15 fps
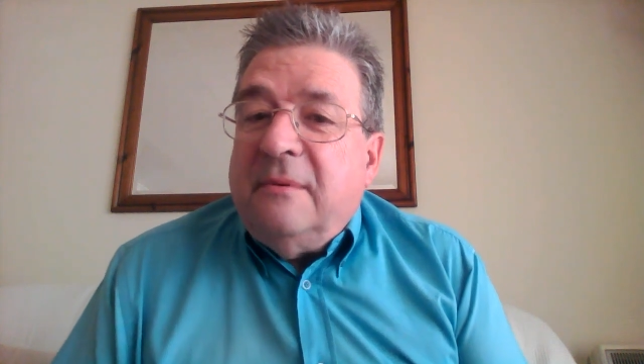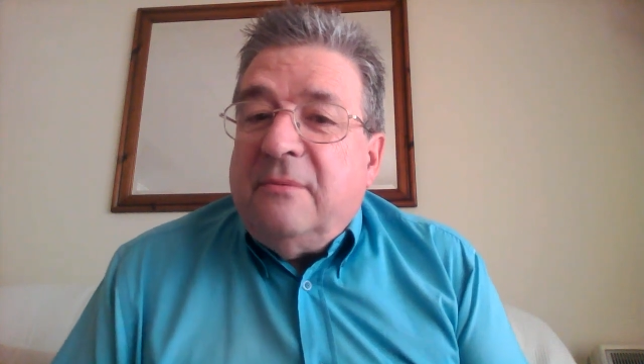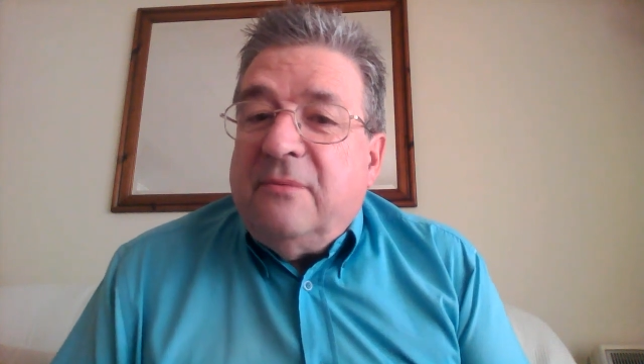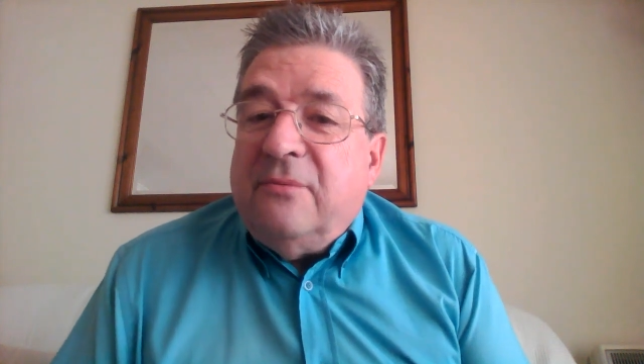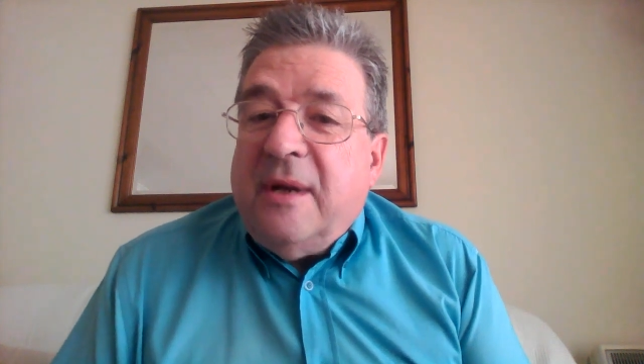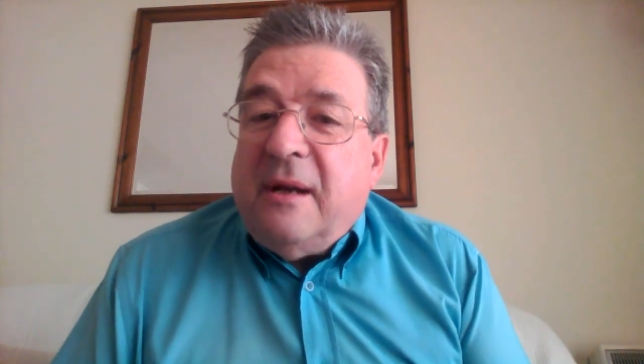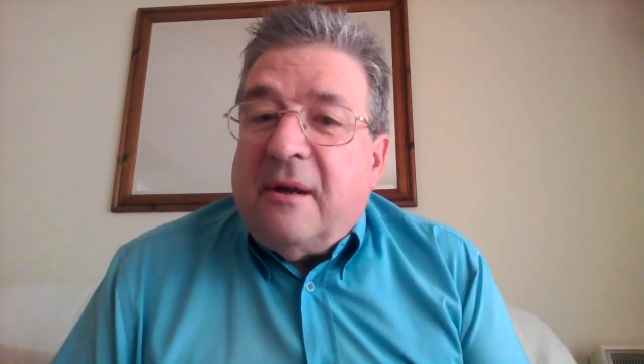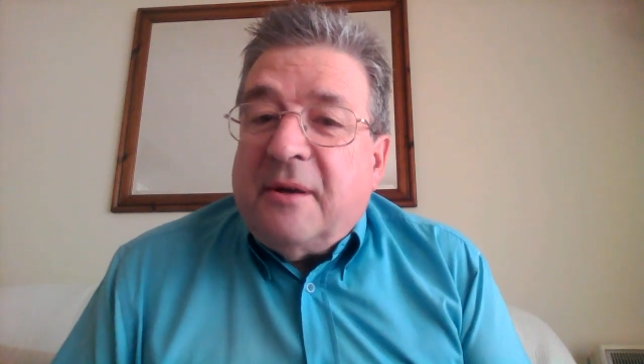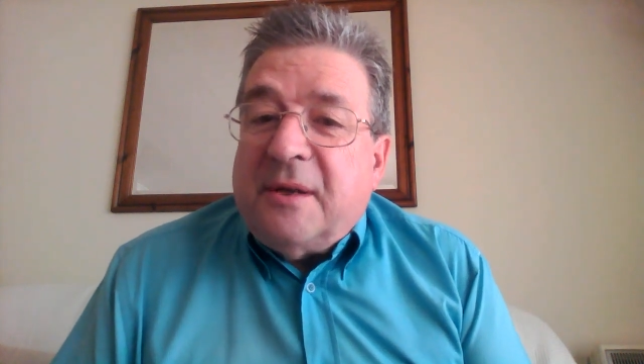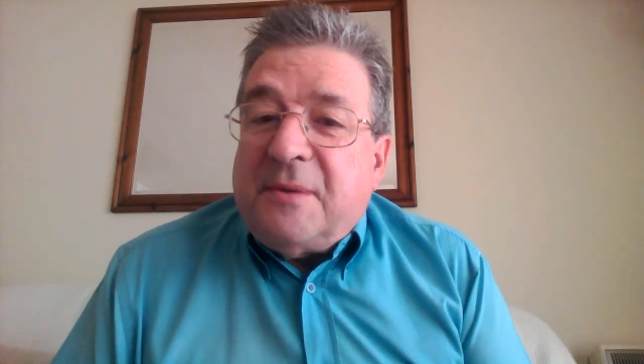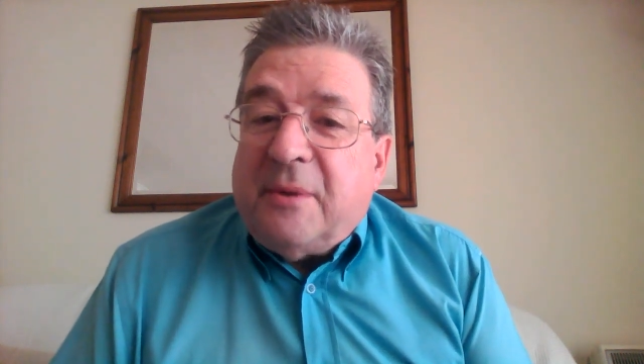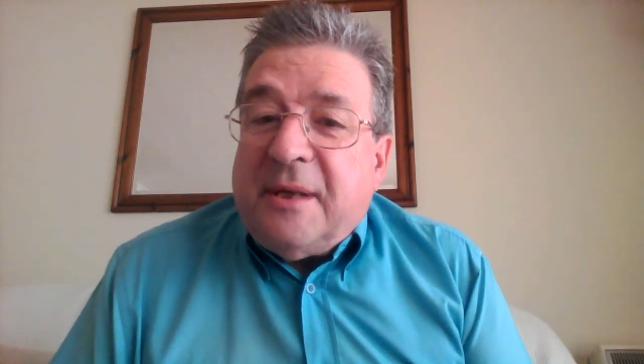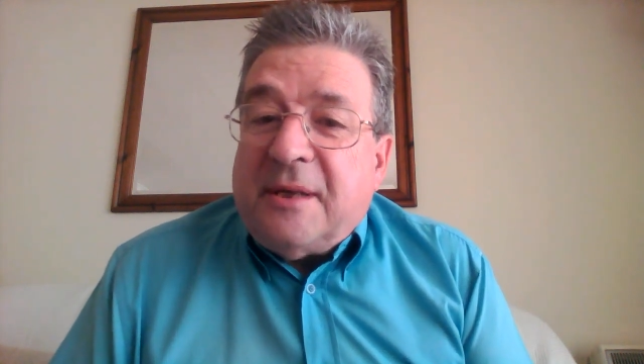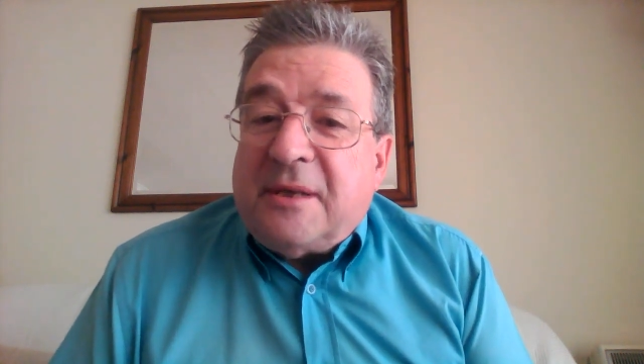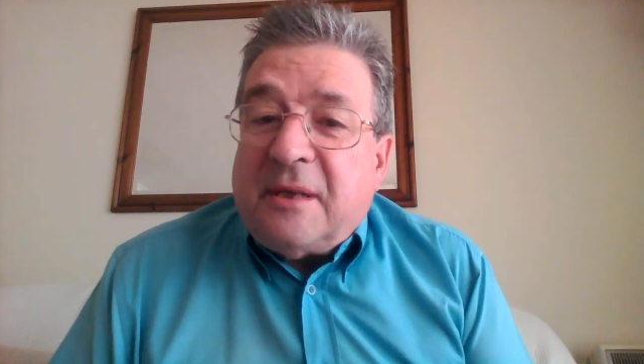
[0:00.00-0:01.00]
realise
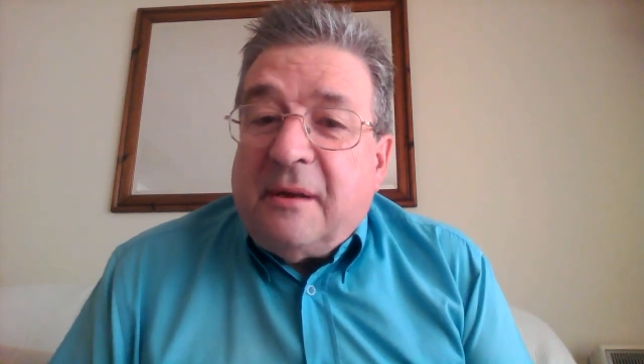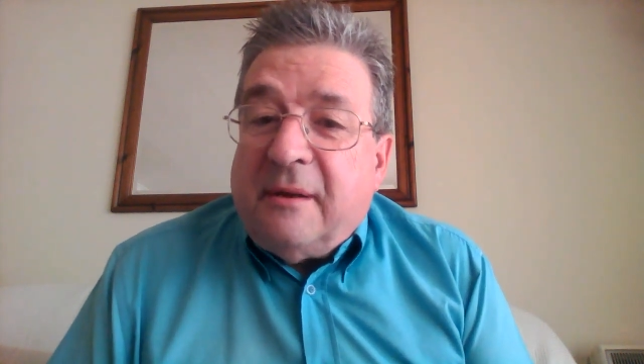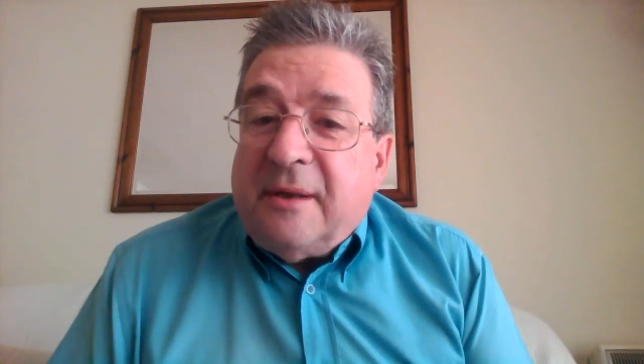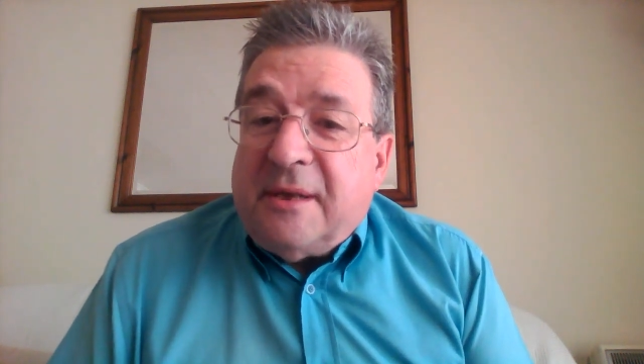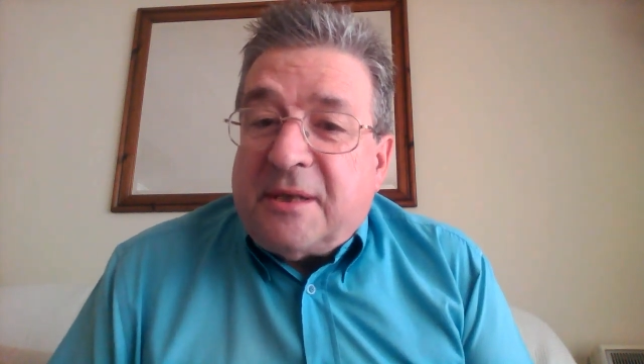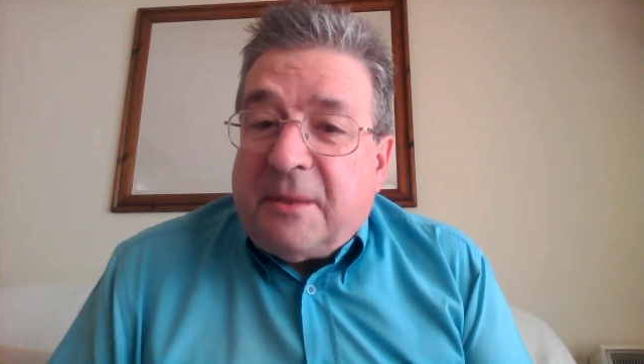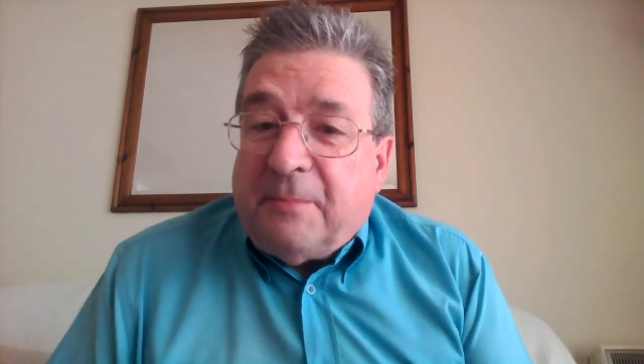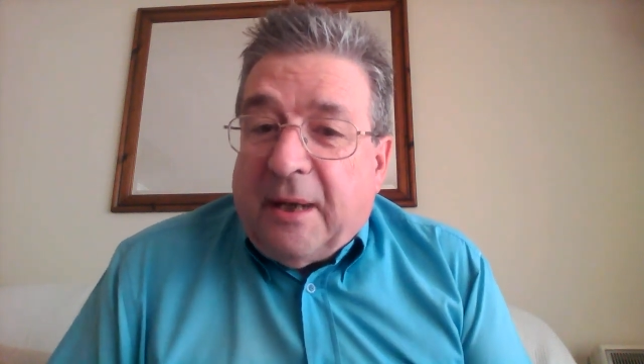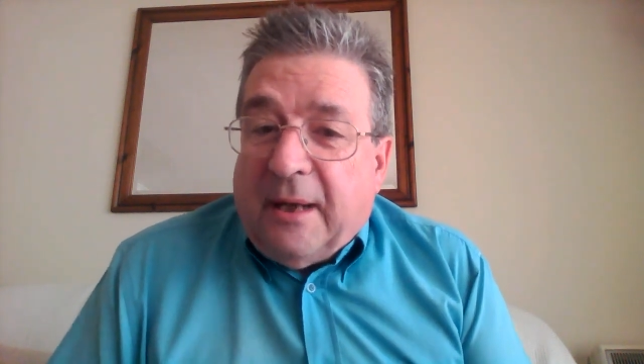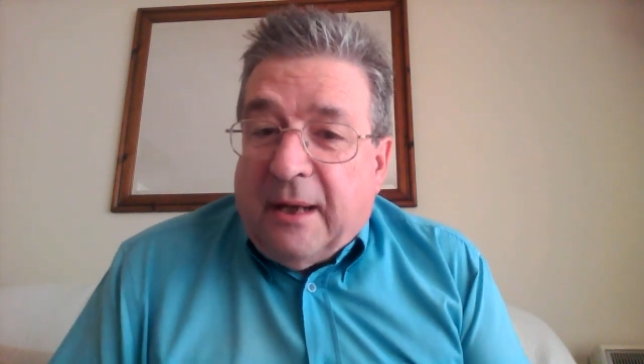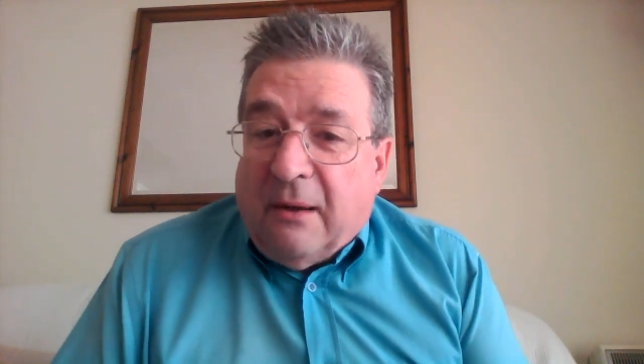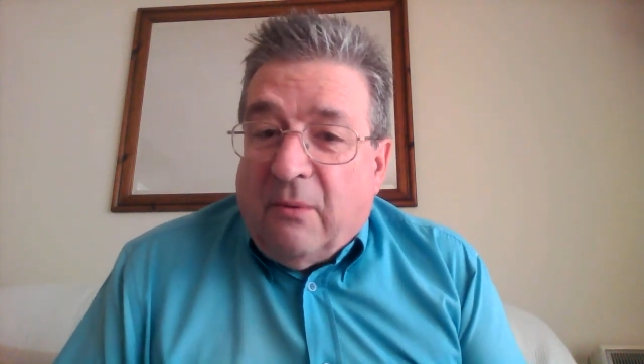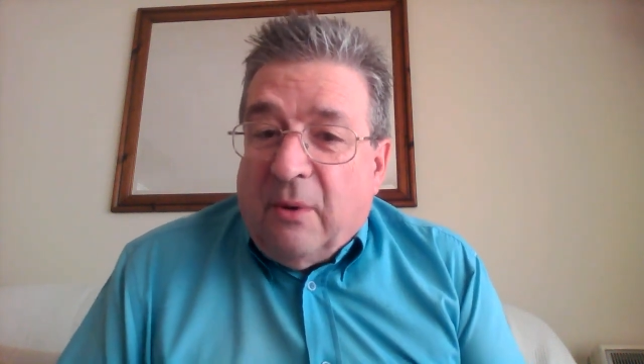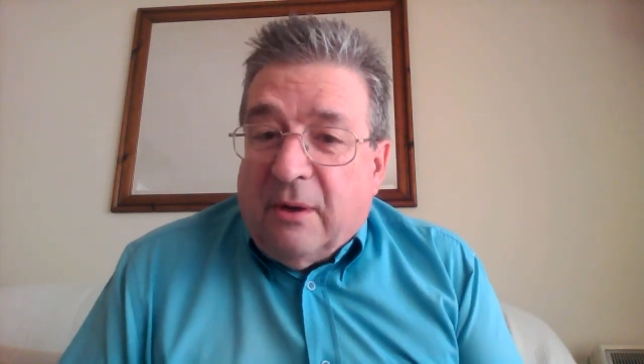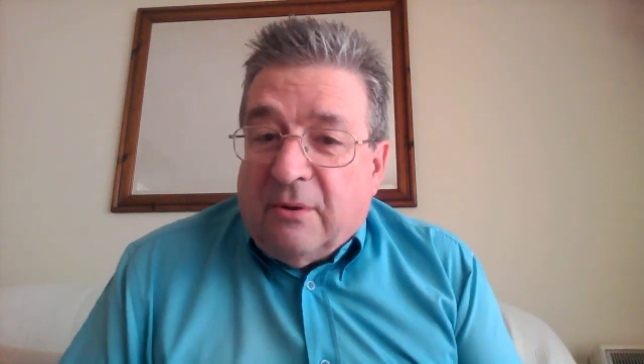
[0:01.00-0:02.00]
what it's like to be in a
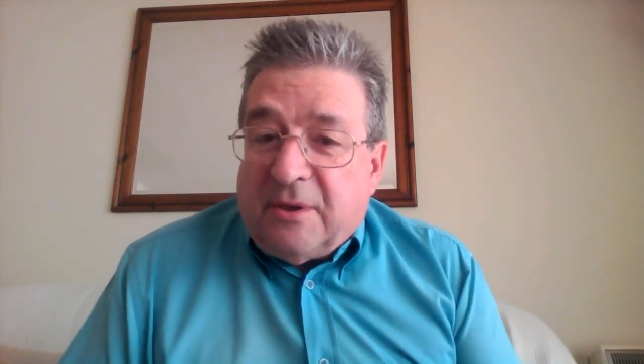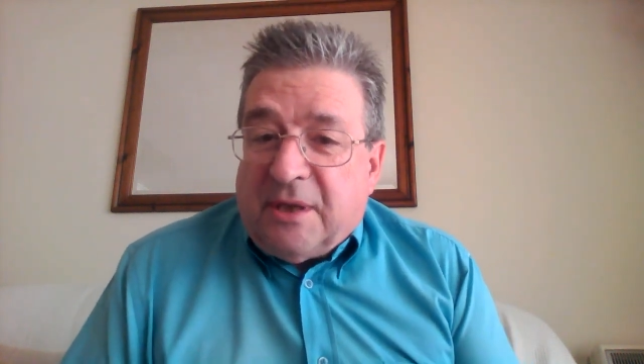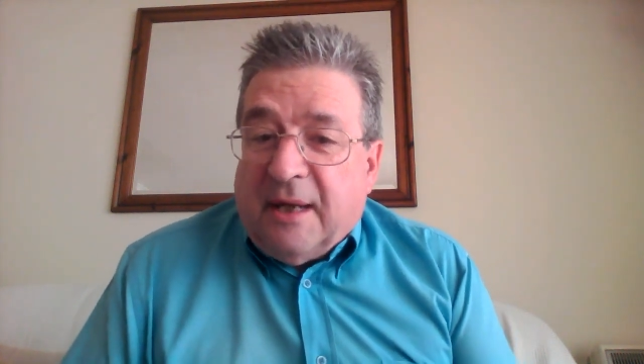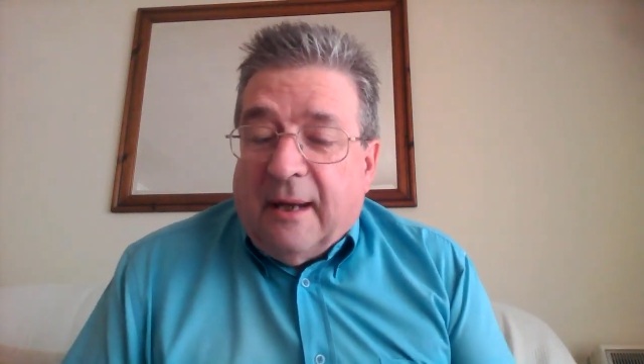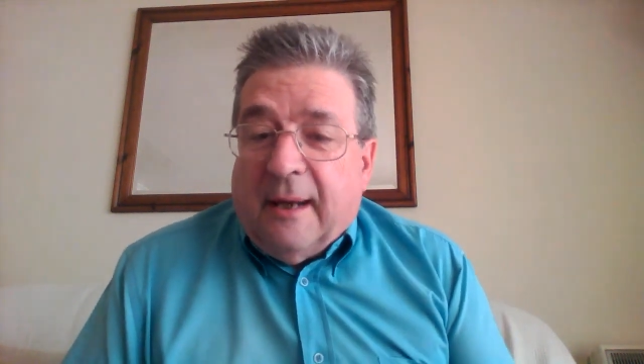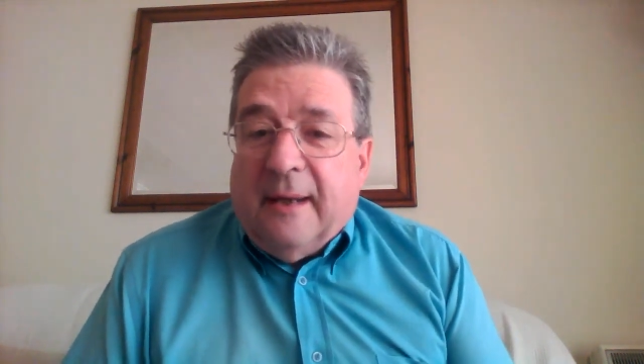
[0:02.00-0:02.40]
wheelchair.